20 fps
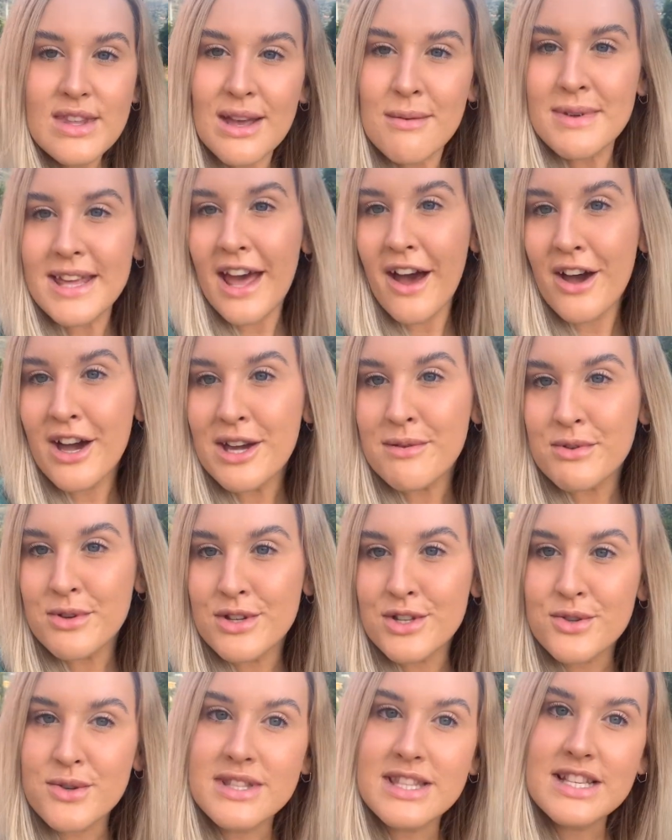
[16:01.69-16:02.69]
But yeah, I hope you
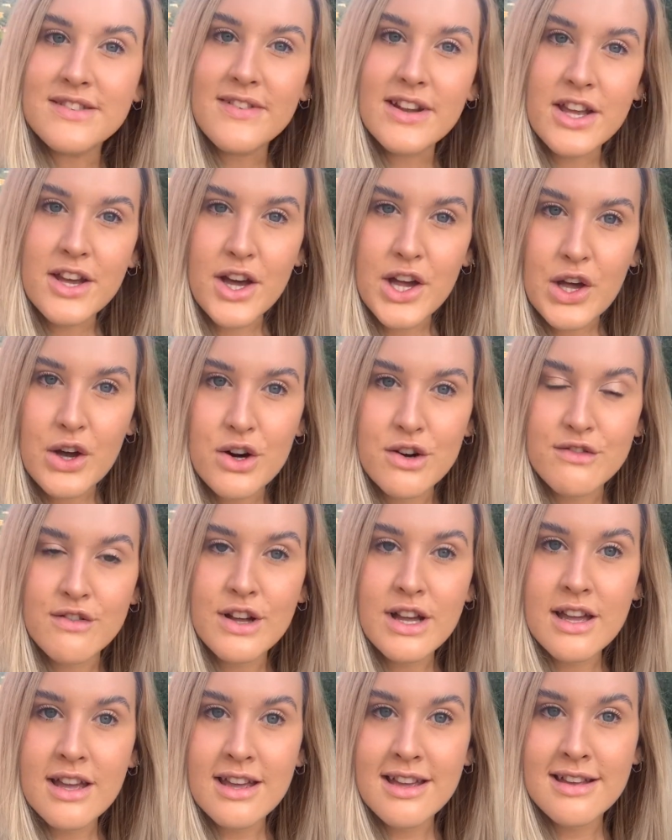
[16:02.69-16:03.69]
enjoyed this video of
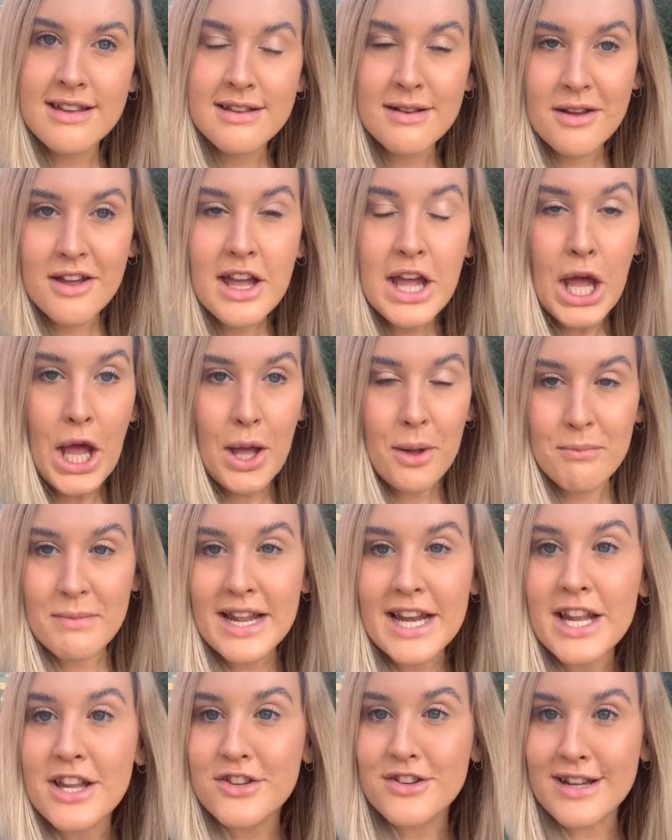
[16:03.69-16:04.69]
me
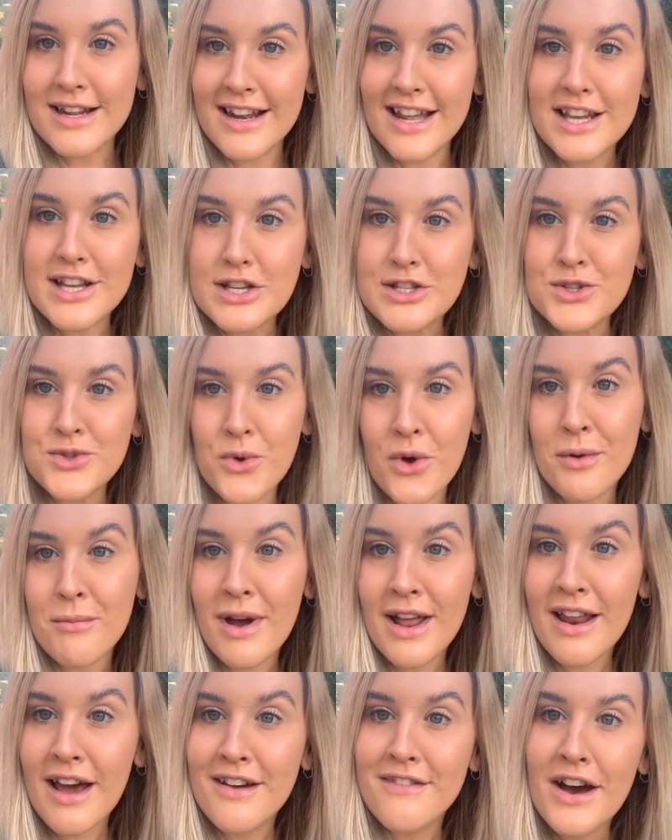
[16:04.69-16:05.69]
literally like sorting
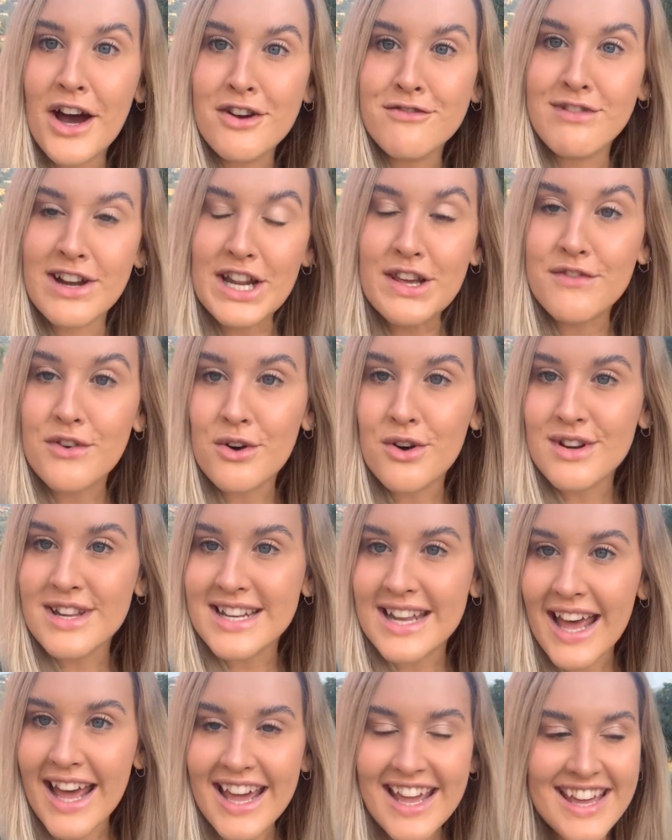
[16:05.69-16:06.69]
my life out, ready for
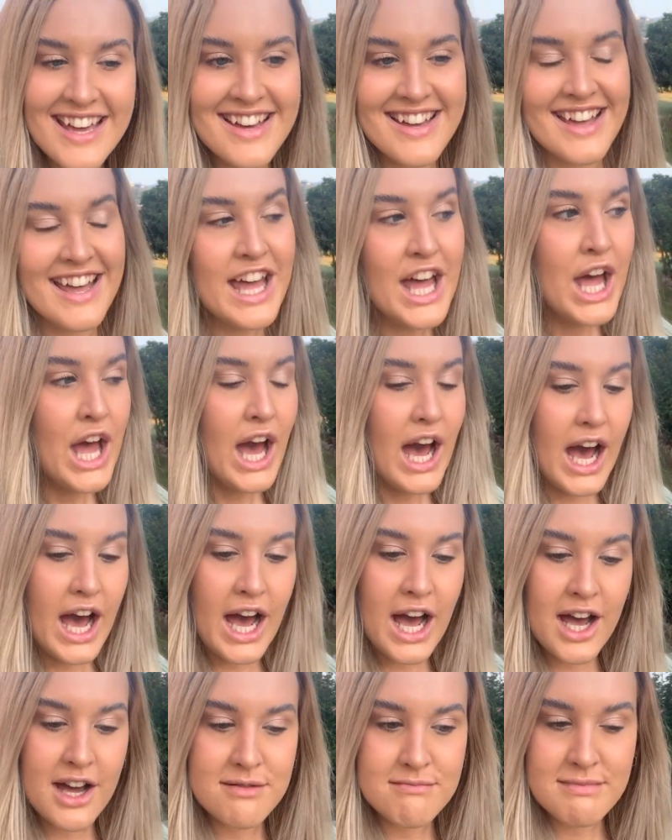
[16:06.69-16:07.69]
holiday.
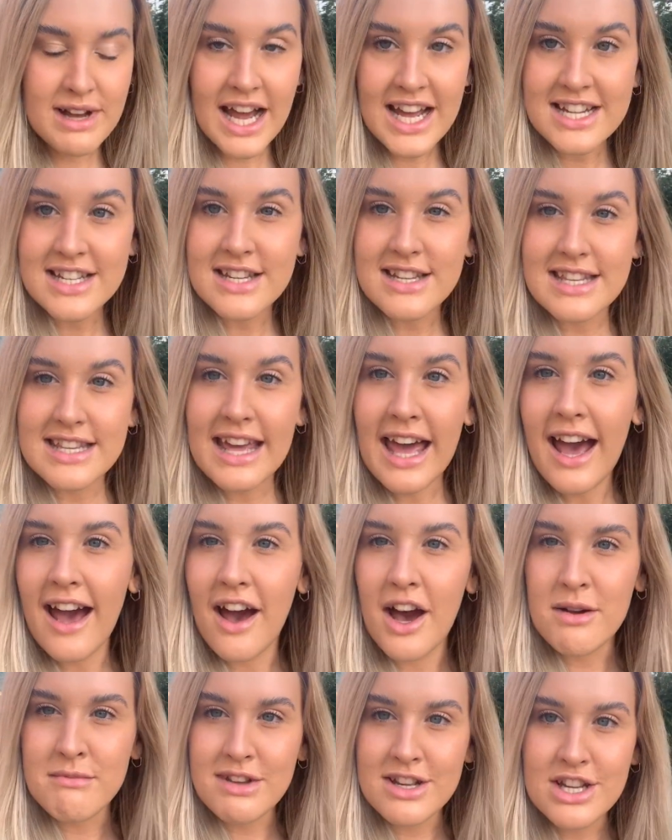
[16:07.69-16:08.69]
And yeah,
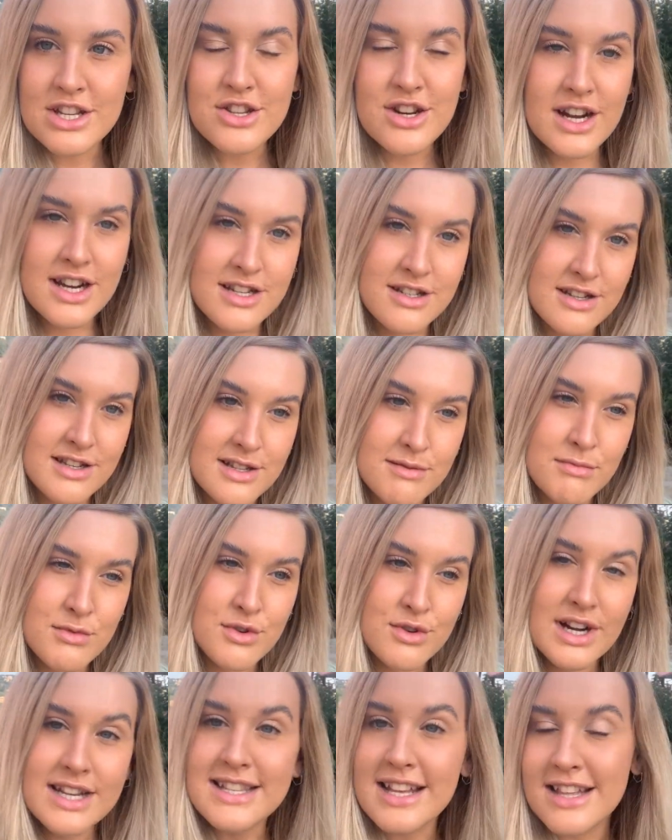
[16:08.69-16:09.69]
I'm gonna try and do some
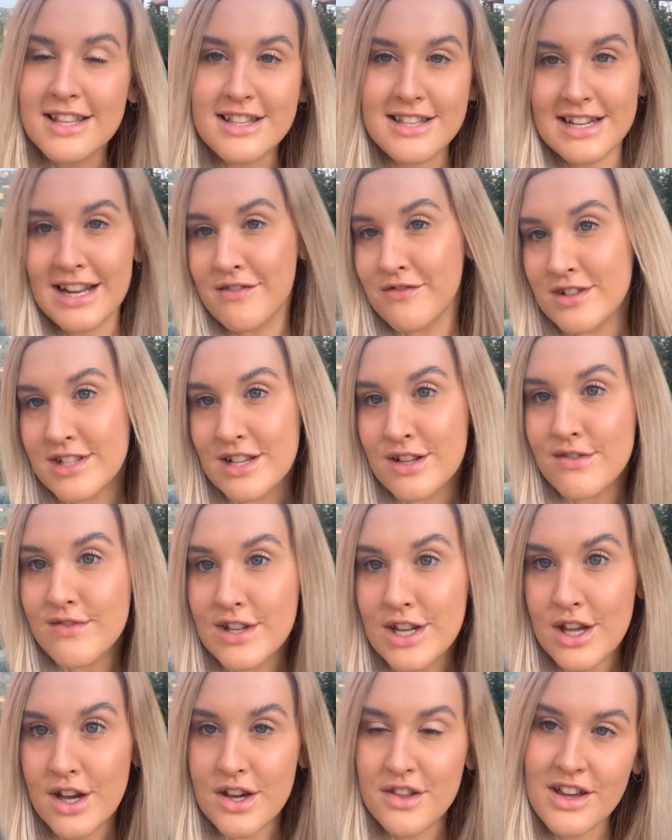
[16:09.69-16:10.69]
more. I say this in every single
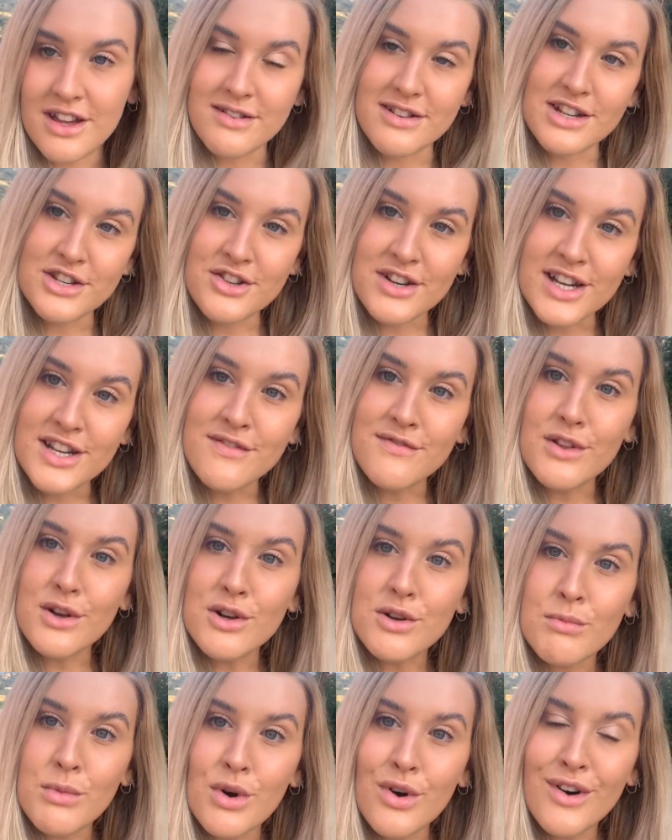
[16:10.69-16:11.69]
video, that I'm gonna try and
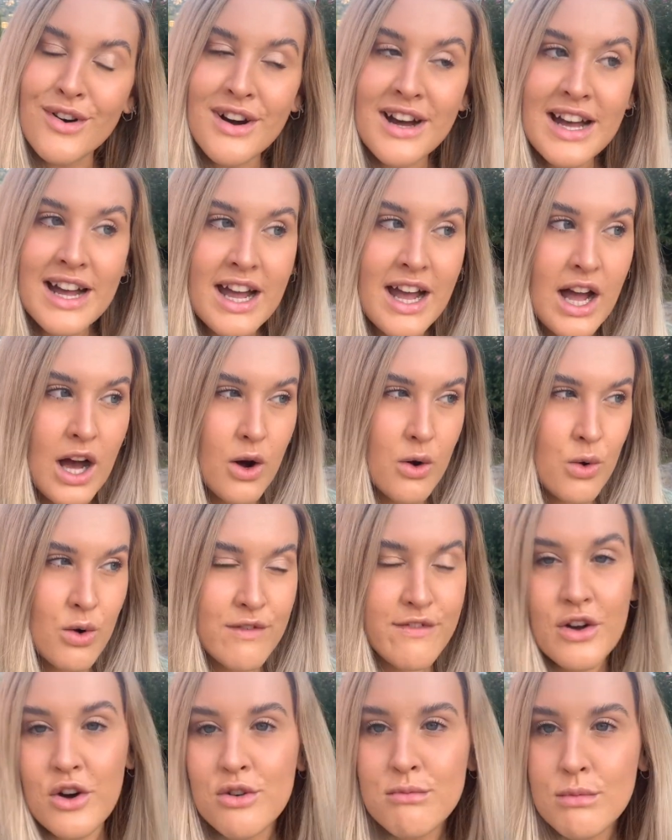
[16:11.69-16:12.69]
vlog more or
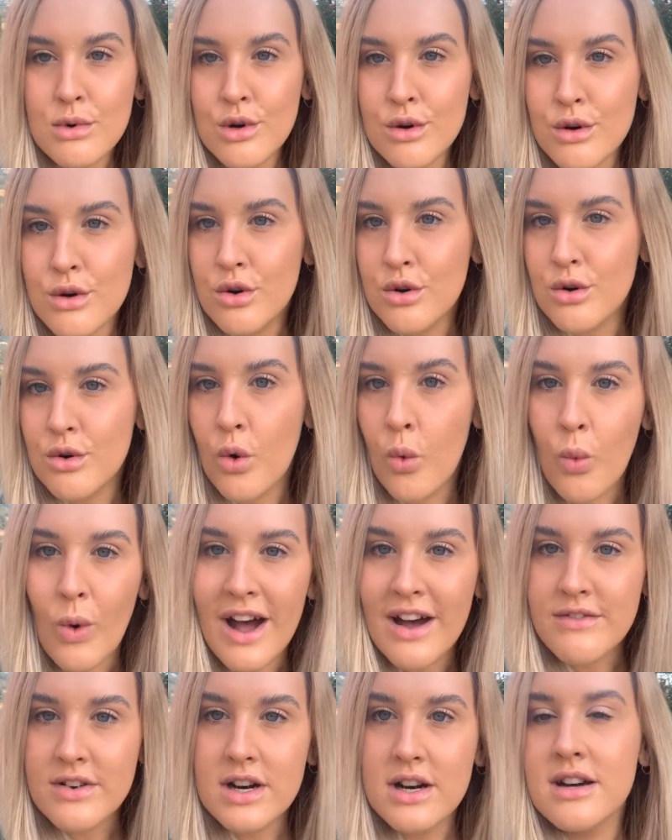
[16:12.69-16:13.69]
film more or
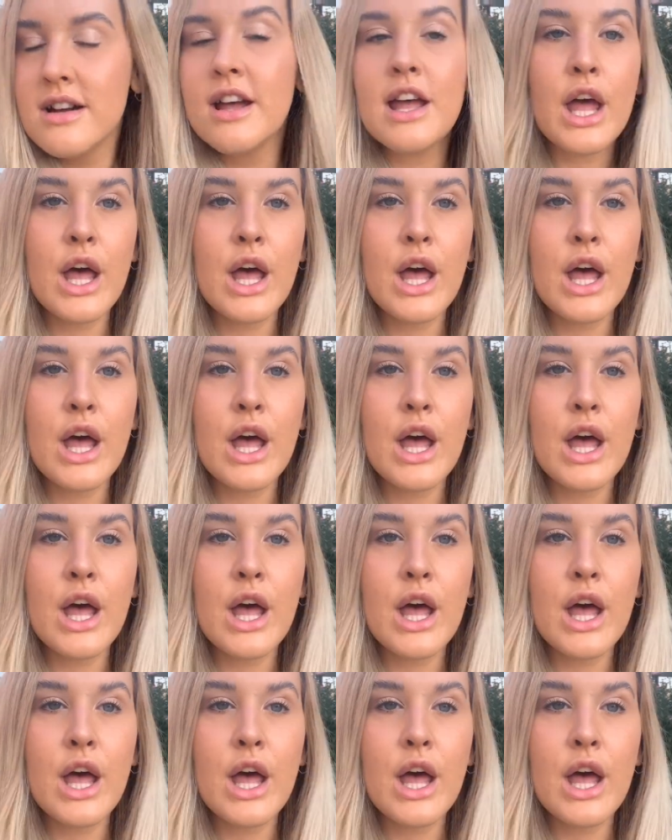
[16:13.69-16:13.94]
whatever.